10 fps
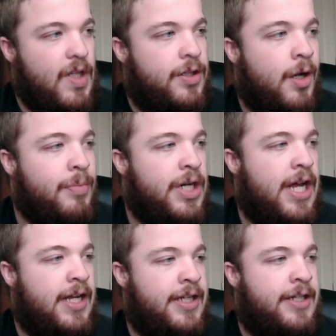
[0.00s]
Number
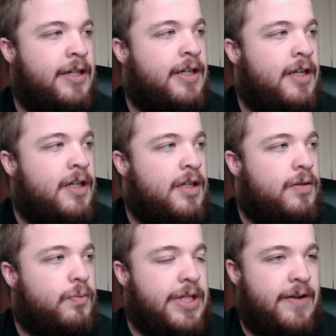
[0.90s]
9,
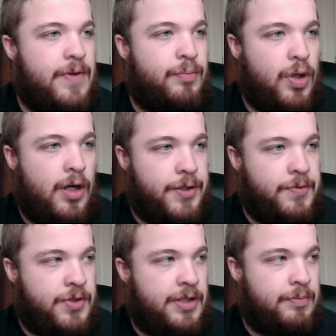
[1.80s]
we have the
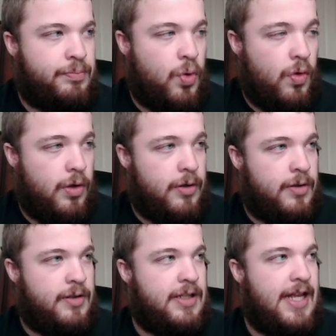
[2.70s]
Broncos on the
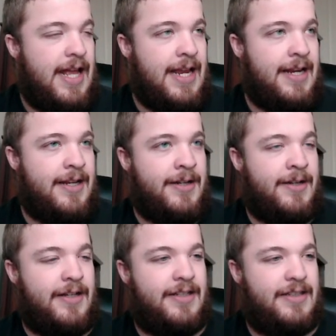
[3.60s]
board. And,